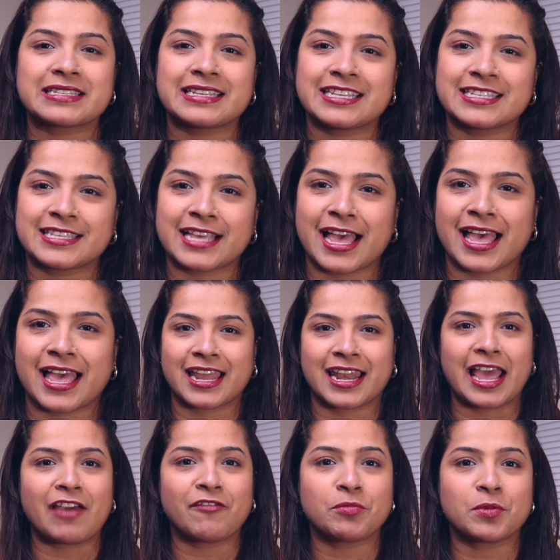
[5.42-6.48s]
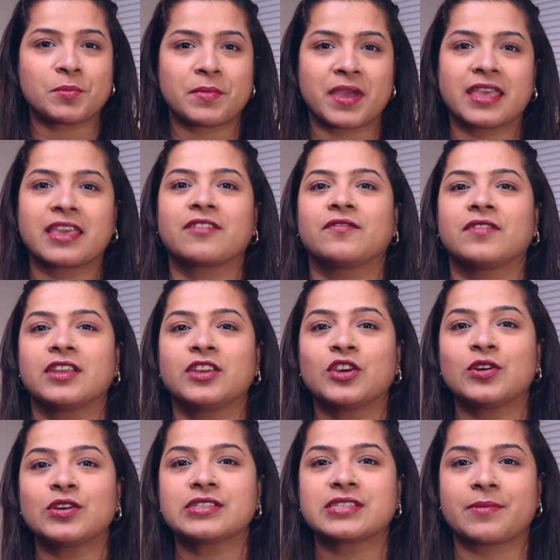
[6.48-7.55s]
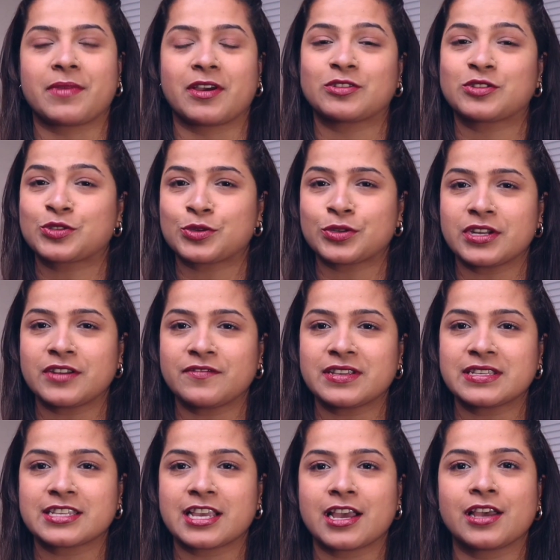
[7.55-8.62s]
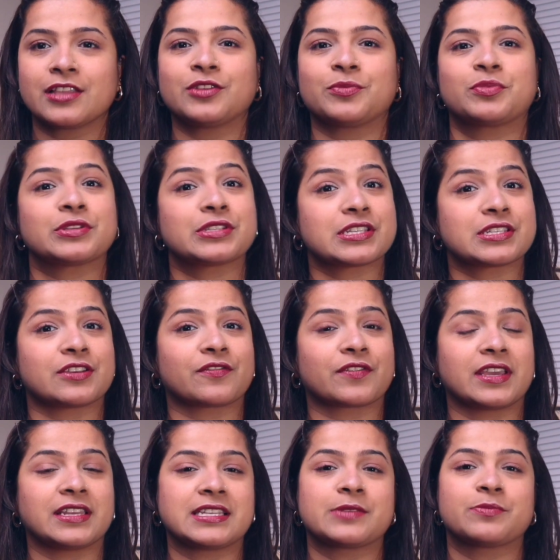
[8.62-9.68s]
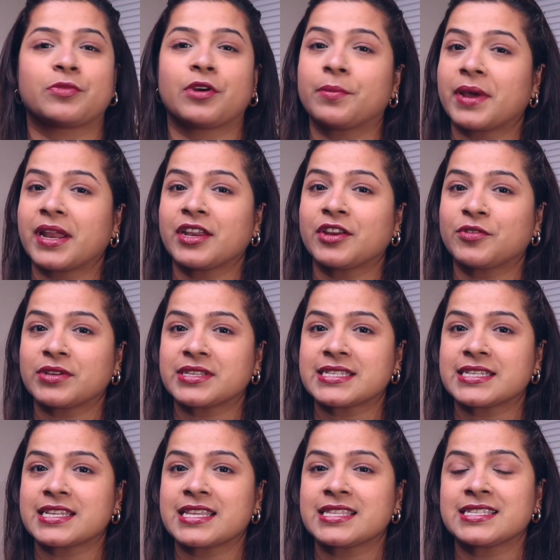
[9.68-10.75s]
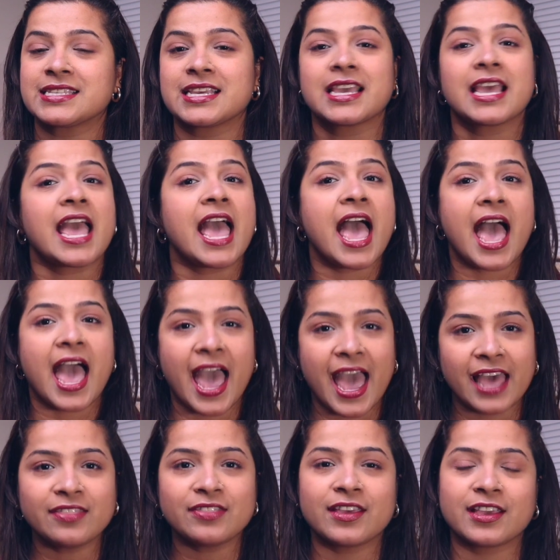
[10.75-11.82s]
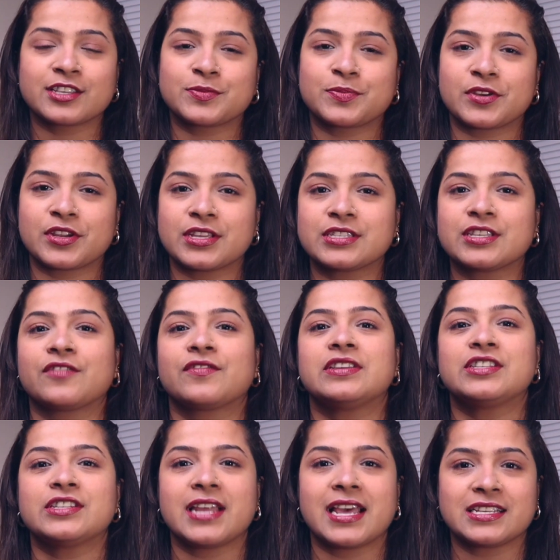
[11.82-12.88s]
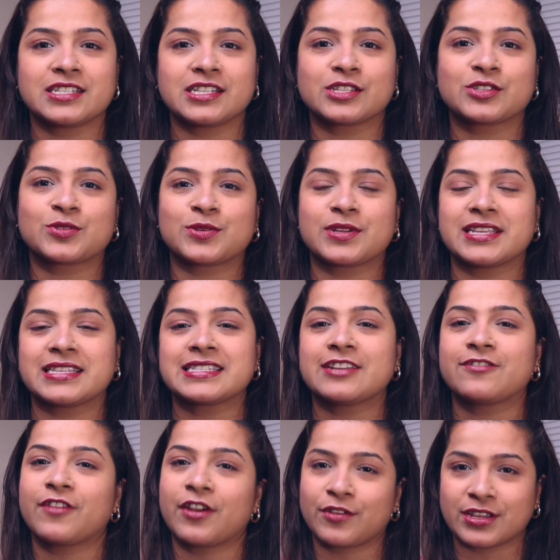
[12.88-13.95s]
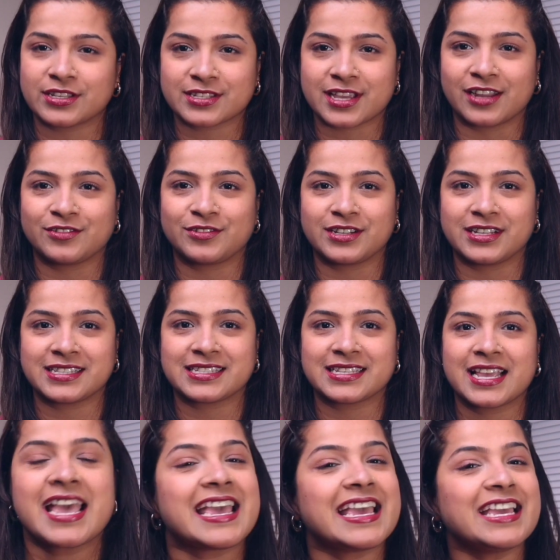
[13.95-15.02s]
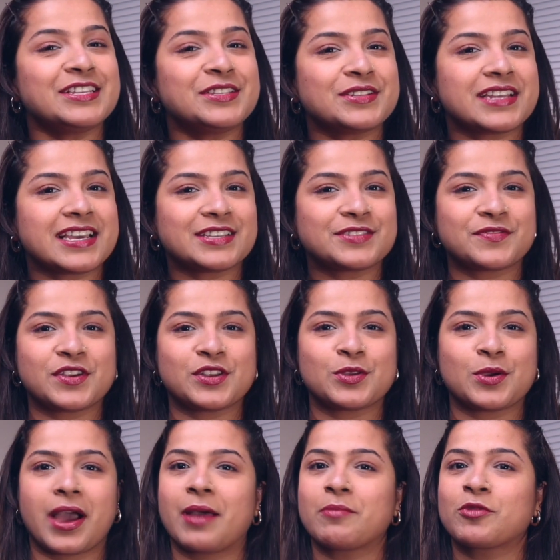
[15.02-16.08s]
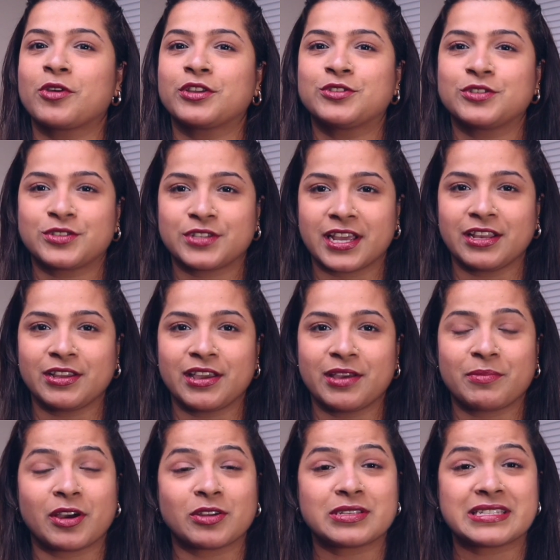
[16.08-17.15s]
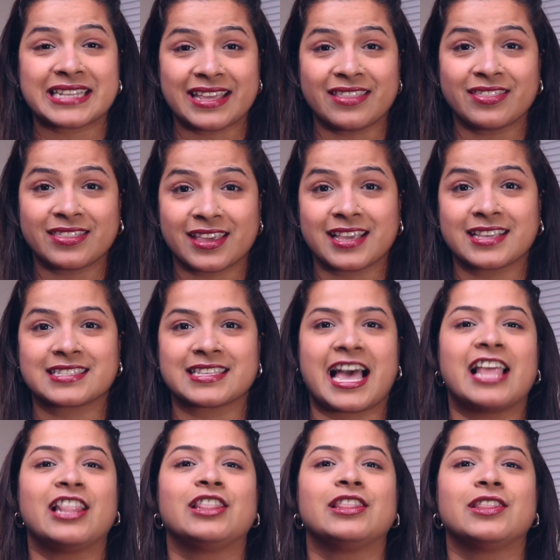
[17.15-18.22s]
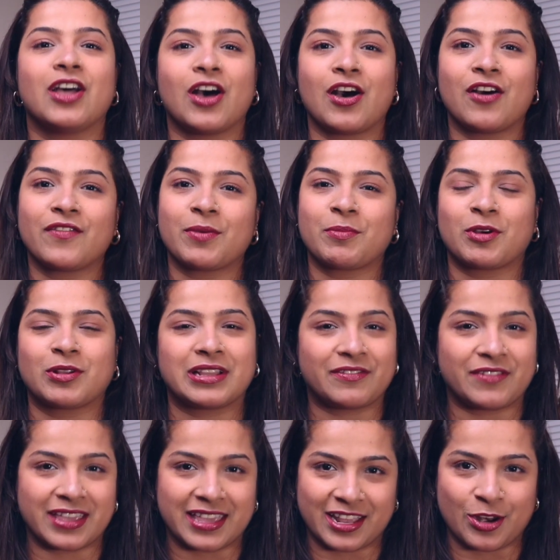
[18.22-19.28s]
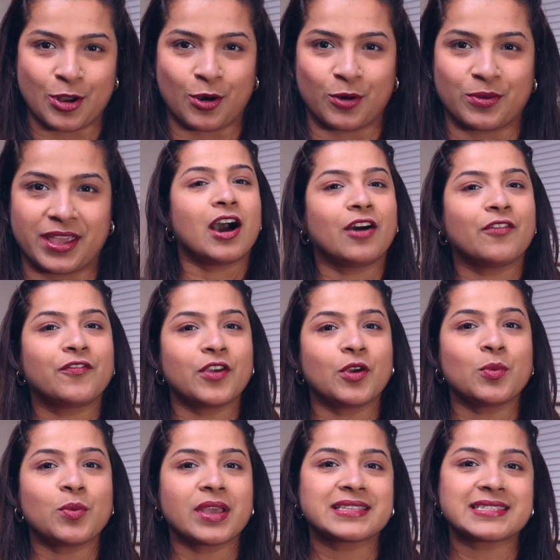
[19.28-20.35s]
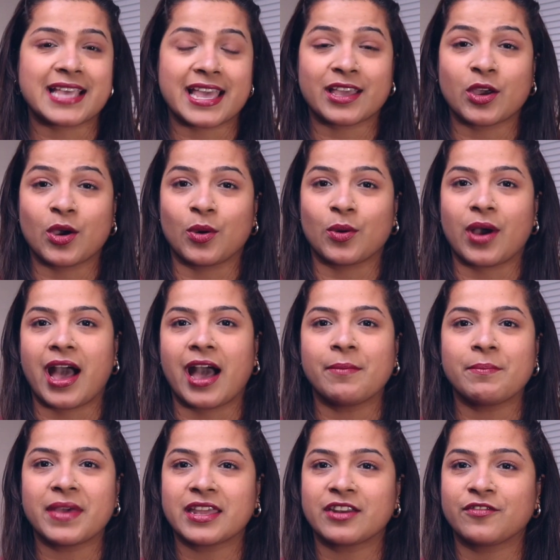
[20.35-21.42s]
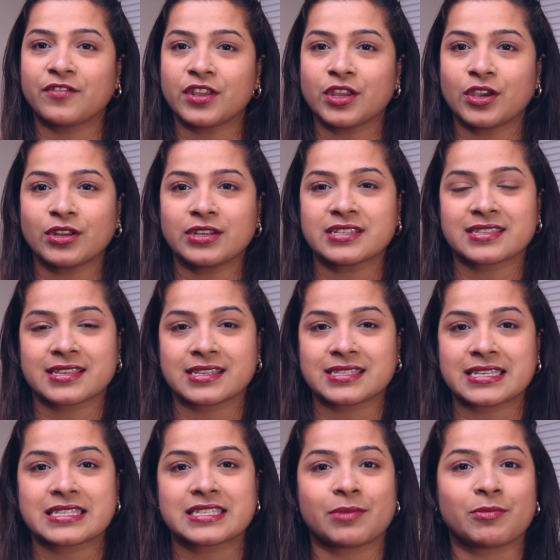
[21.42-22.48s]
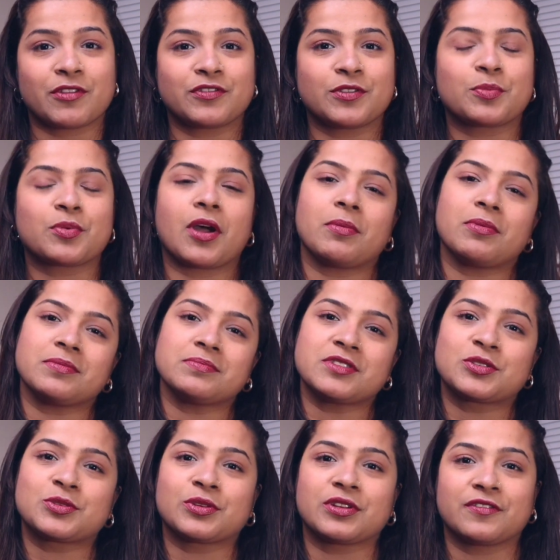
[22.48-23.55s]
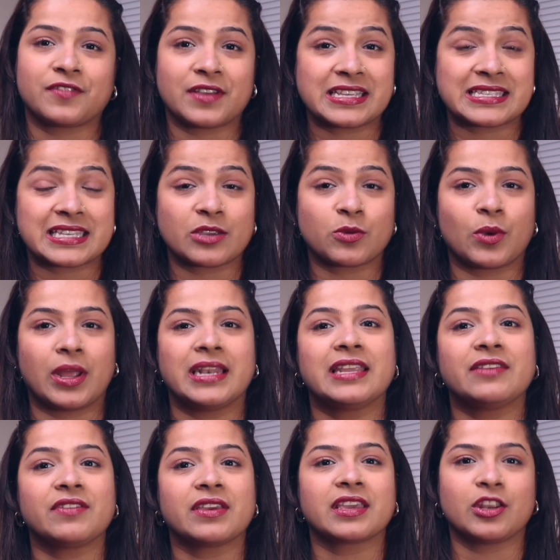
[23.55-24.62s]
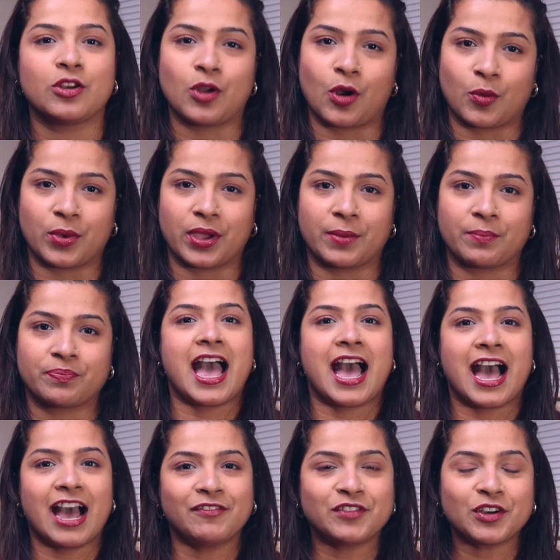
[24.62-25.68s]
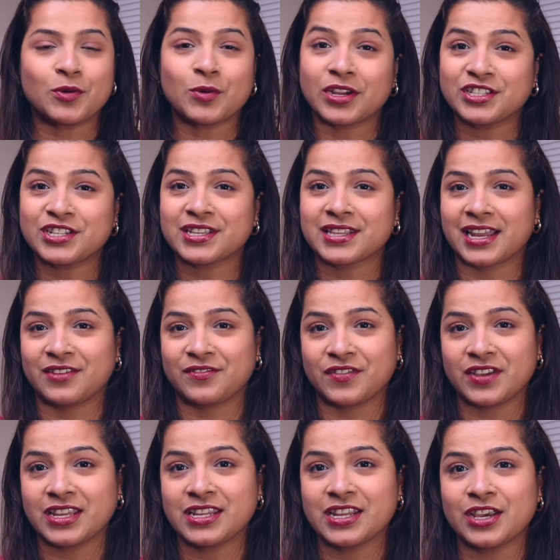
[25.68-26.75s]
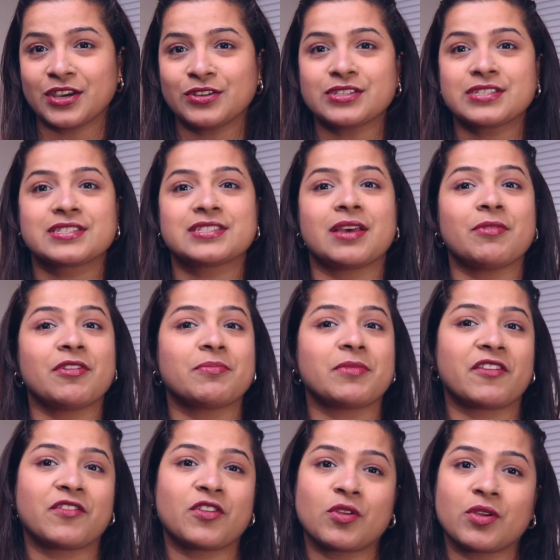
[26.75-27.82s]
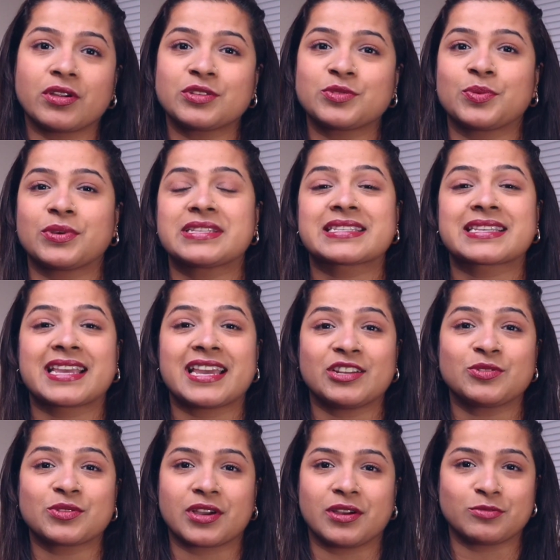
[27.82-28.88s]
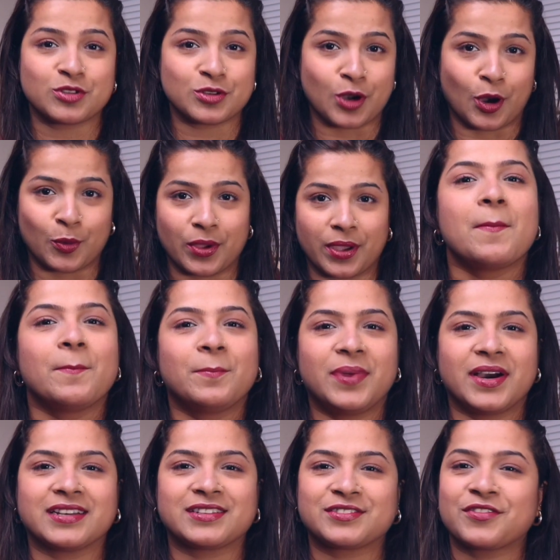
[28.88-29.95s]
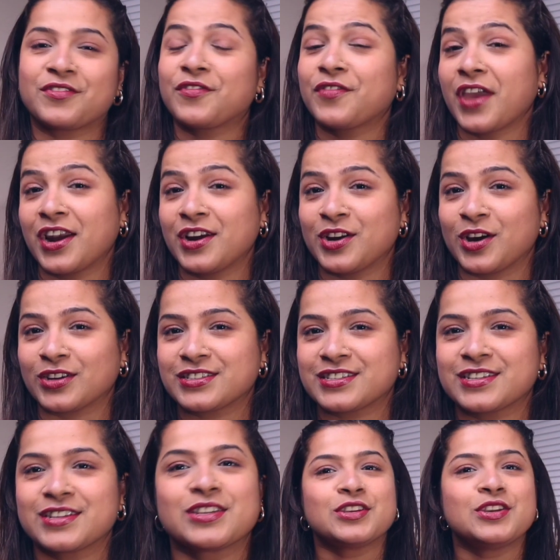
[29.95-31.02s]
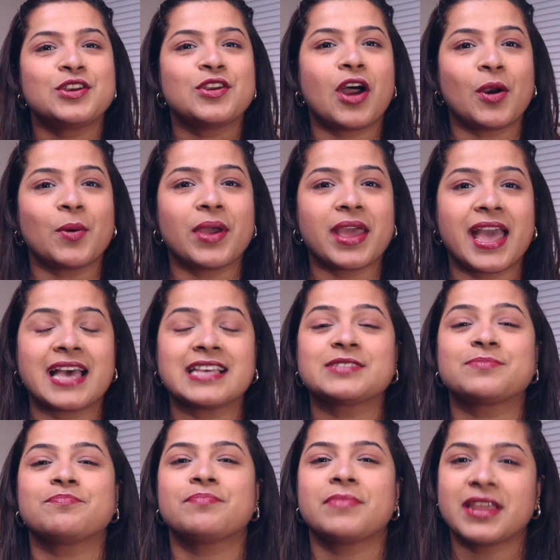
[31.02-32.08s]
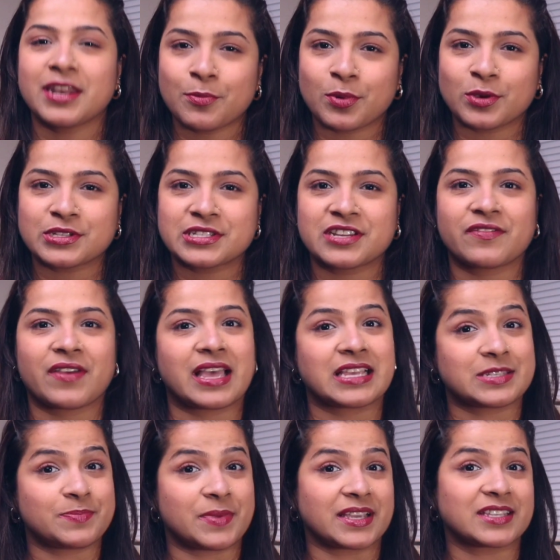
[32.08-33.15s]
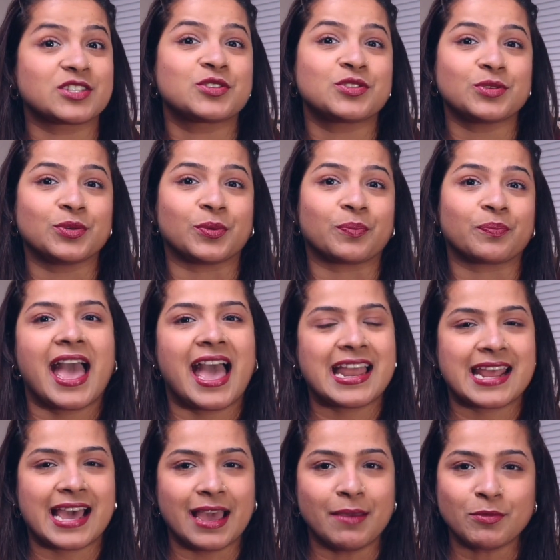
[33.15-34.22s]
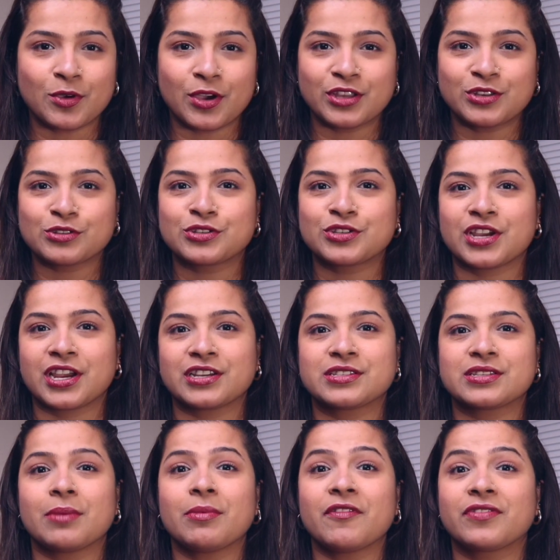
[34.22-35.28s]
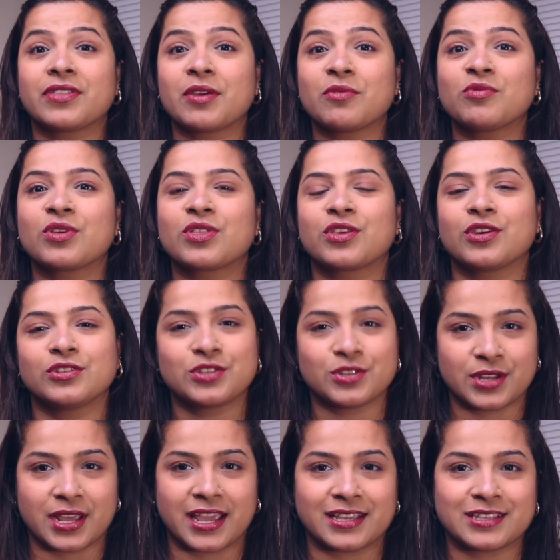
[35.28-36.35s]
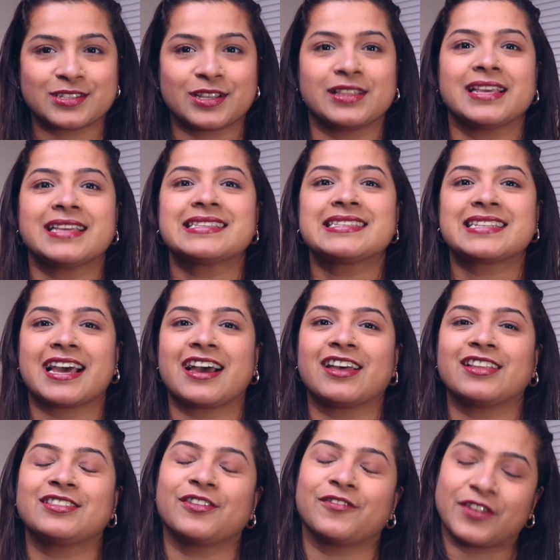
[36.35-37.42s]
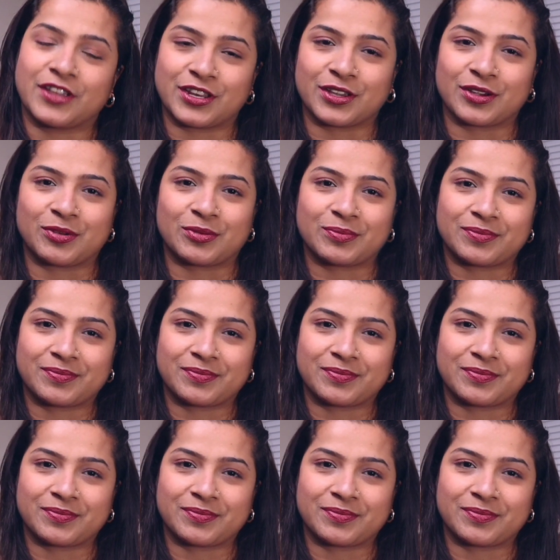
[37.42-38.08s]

is Lisa and I have been making videos about student visa, the process of getting permanent residency, and the experience of international students in various countries. In today's video, I'm going to tell you about 10 things I love about living in Norway. A few weeks ago, I made a video discussing some of the problems students facing while living in Norway. After watching that video, some of my viewers were scared to come to Norway, but fear not. Norway has many positive aspects too, and I'm going to share some of them with you today. So let's start the video.